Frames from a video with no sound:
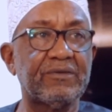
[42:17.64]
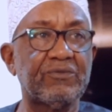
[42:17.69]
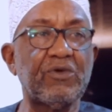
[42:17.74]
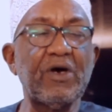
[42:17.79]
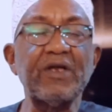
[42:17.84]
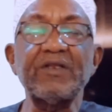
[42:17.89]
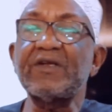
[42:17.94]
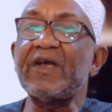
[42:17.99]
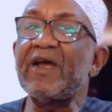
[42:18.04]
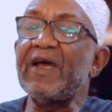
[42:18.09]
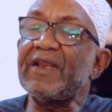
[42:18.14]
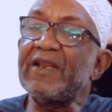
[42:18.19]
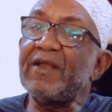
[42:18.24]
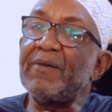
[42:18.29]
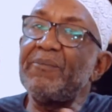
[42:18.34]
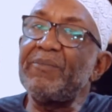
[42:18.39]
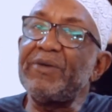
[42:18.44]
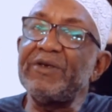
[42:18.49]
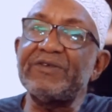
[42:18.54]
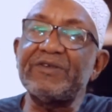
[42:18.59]
What kind
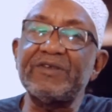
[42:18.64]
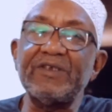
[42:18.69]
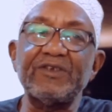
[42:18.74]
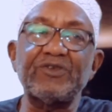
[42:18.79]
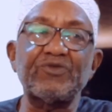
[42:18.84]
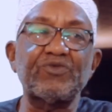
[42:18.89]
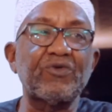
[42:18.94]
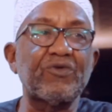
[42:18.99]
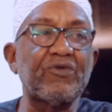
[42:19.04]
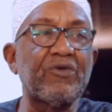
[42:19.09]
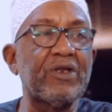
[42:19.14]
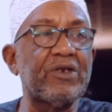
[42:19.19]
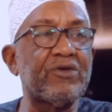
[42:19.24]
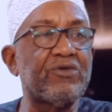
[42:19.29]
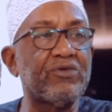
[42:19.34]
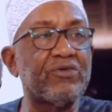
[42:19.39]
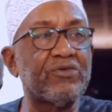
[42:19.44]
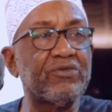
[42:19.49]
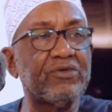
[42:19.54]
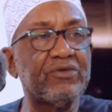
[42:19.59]
of business would we
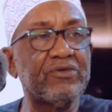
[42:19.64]
do?